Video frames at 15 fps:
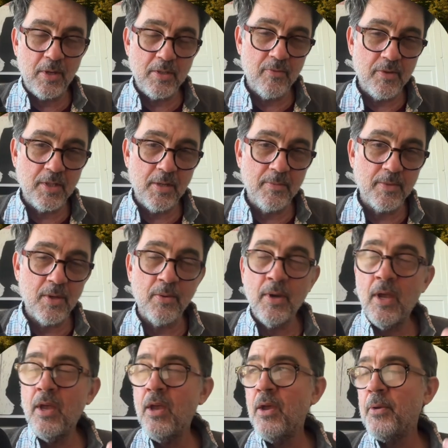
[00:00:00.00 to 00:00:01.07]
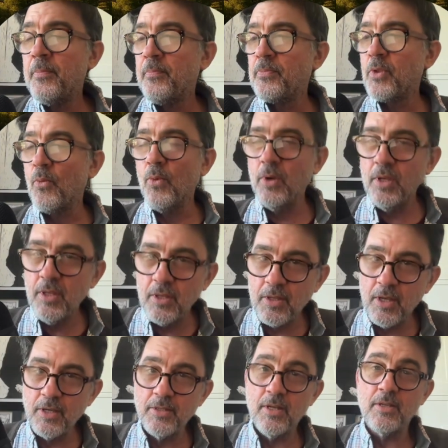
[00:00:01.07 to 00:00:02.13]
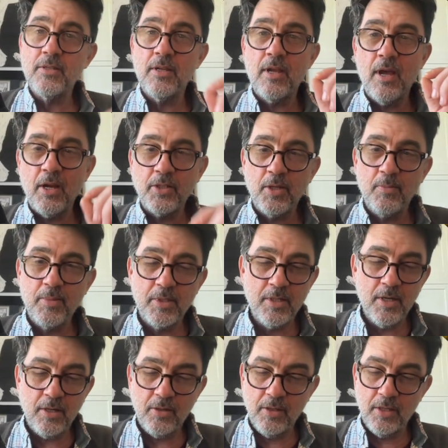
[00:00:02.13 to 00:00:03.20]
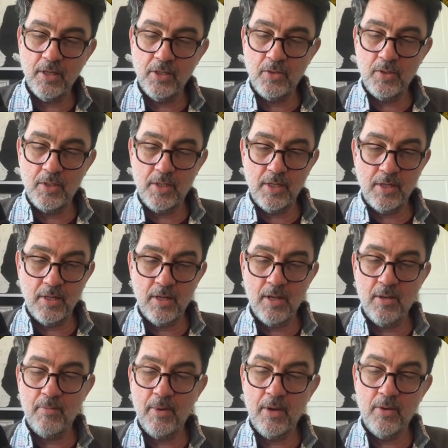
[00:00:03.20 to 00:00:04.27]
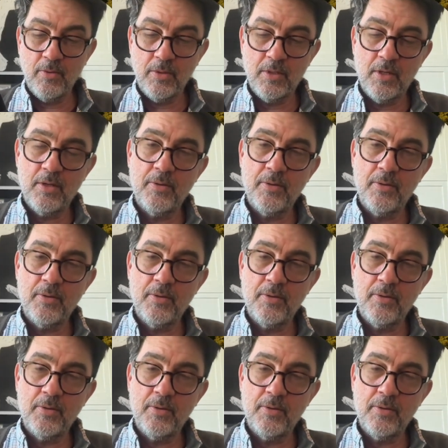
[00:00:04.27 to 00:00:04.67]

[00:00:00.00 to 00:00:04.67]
of the team? So one of the things that's actually particularly interesting about